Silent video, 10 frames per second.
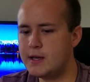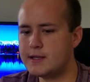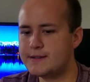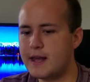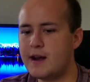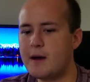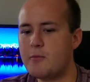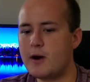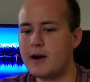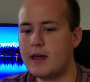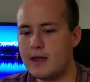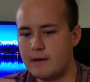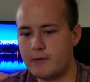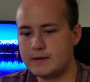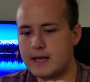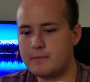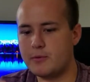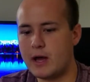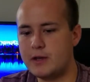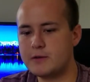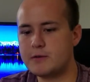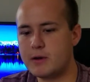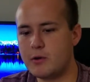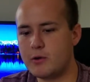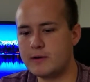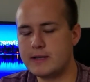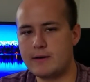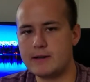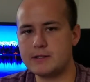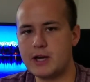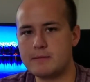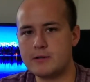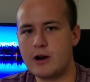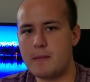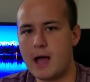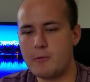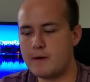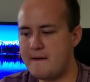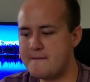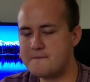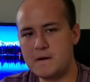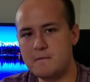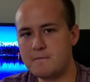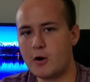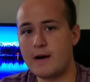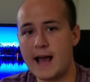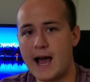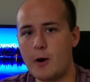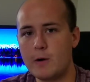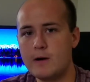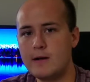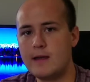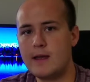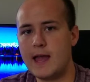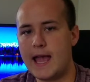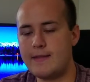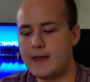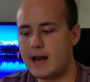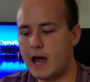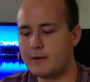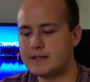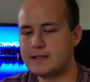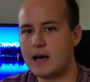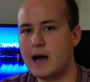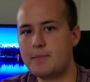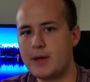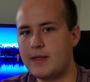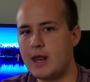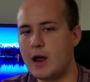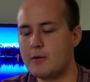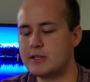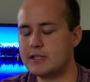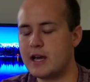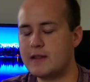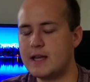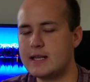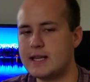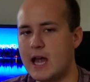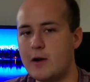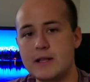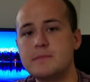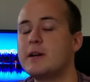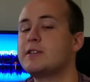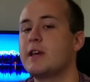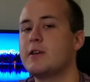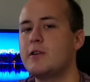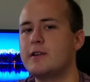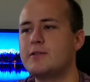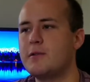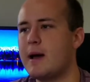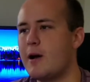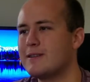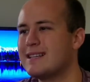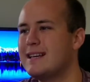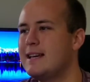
set it up where, like for example, I used to record Dead Rising Chop to Drop. I would film for an hour and then I would stop and then I would just cut that down as much as I could to about